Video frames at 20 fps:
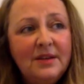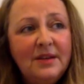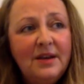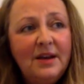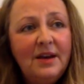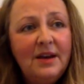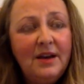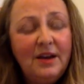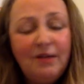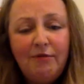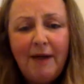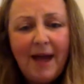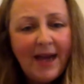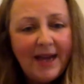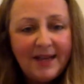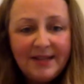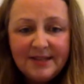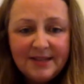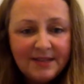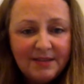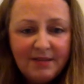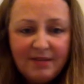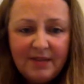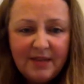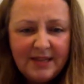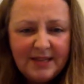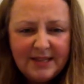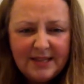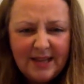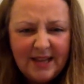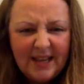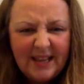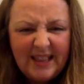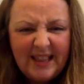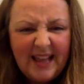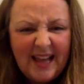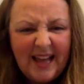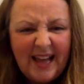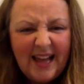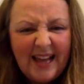grains and things like
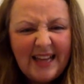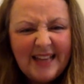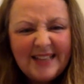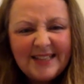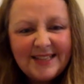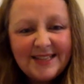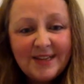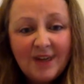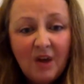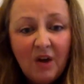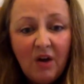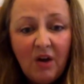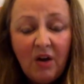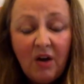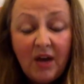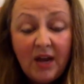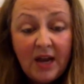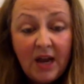that, it's not,